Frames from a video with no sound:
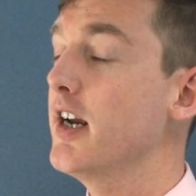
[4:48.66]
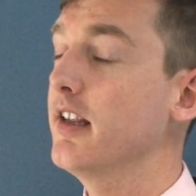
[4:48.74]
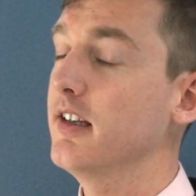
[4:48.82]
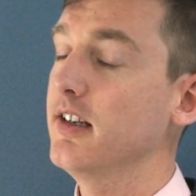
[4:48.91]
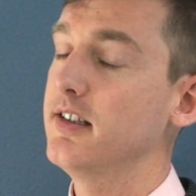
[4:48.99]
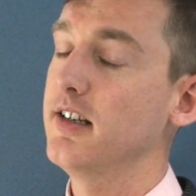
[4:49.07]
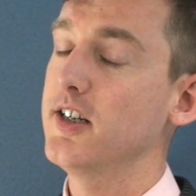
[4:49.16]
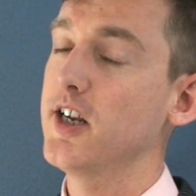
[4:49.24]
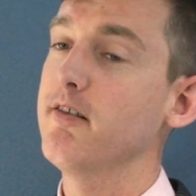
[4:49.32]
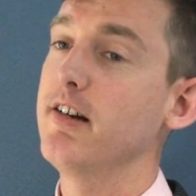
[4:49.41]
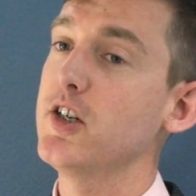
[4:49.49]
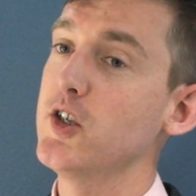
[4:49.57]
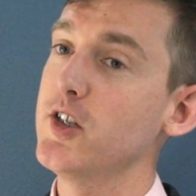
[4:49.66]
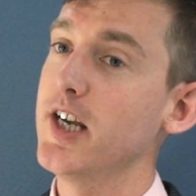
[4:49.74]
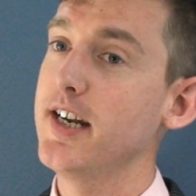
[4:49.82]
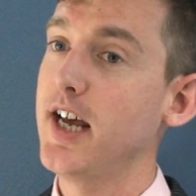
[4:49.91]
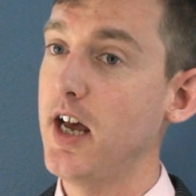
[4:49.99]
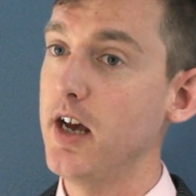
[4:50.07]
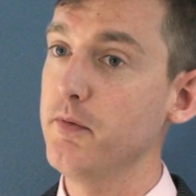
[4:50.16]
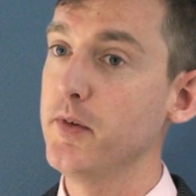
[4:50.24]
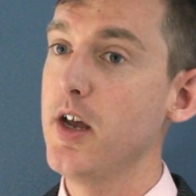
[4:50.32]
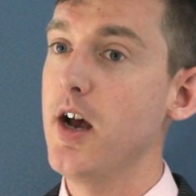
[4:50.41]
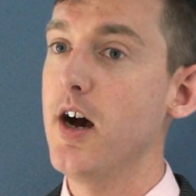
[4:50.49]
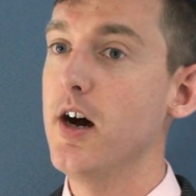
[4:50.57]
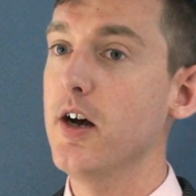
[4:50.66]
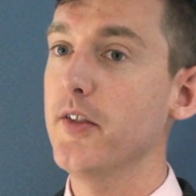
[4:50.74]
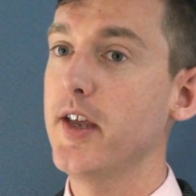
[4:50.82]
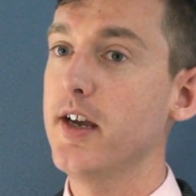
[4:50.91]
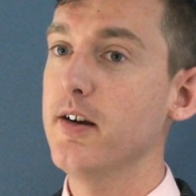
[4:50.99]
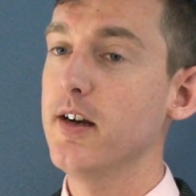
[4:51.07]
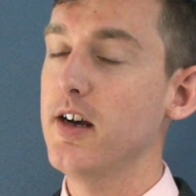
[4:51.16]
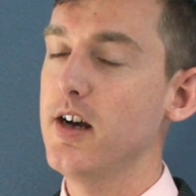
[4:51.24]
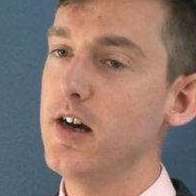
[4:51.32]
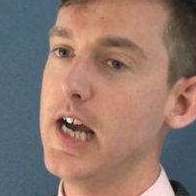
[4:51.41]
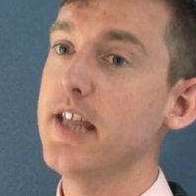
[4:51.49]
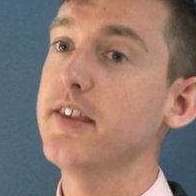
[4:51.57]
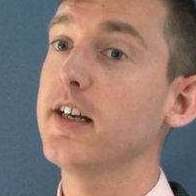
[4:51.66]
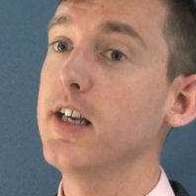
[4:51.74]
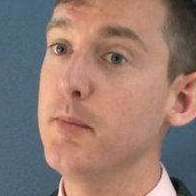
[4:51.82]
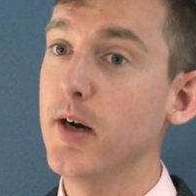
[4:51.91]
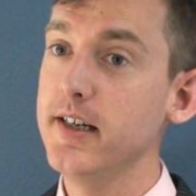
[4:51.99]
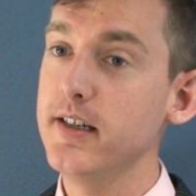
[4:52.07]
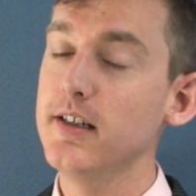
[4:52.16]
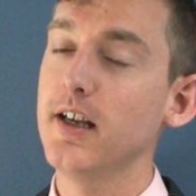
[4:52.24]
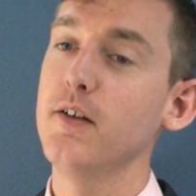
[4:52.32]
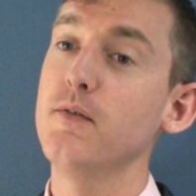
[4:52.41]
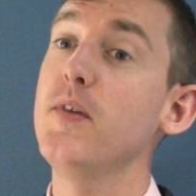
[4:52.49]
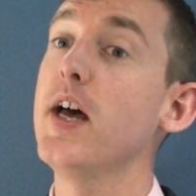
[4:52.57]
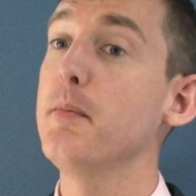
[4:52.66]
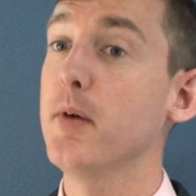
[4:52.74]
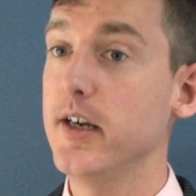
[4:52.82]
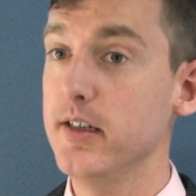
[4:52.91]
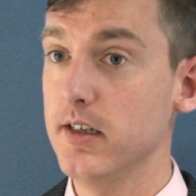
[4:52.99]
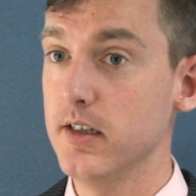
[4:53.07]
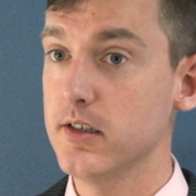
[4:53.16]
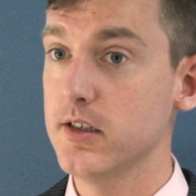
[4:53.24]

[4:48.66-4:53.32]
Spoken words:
trait that Generation Z have are they are ethically minded and fair-minded,